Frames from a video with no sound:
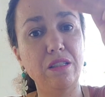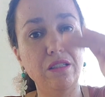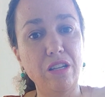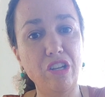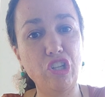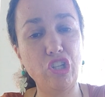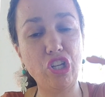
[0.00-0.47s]

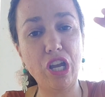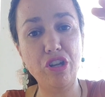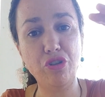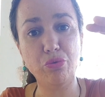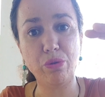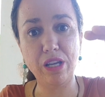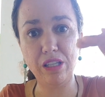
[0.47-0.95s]
the
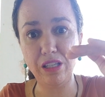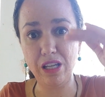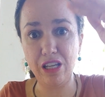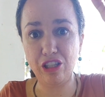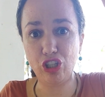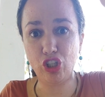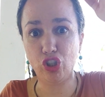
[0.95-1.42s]
exchange rate
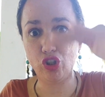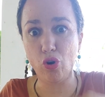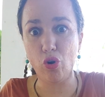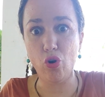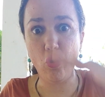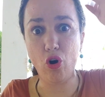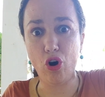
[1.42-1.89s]
is
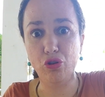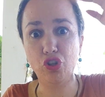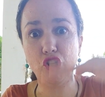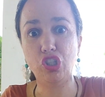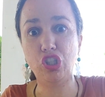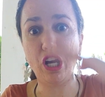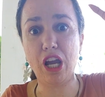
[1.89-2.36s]
too
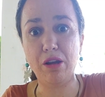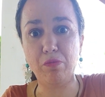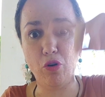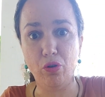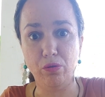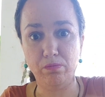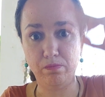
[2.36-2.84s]

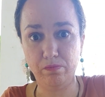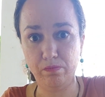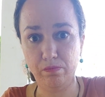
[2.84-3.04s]
unstable.